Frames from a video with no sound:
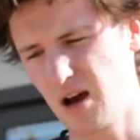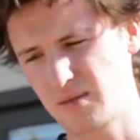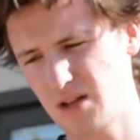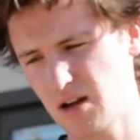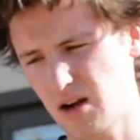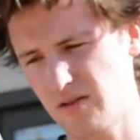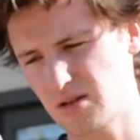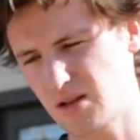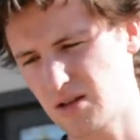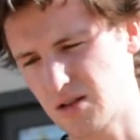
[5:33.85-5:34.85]
A mistake,
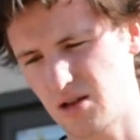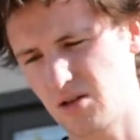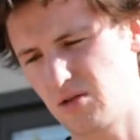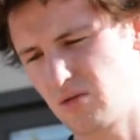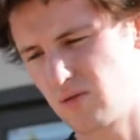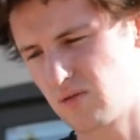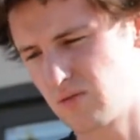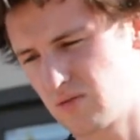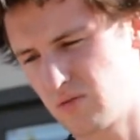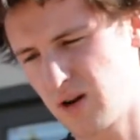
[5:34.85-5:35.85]
obviously, so
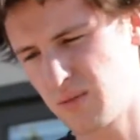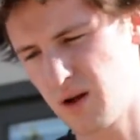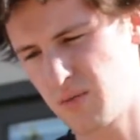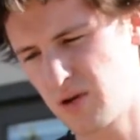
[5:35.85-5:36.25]
when my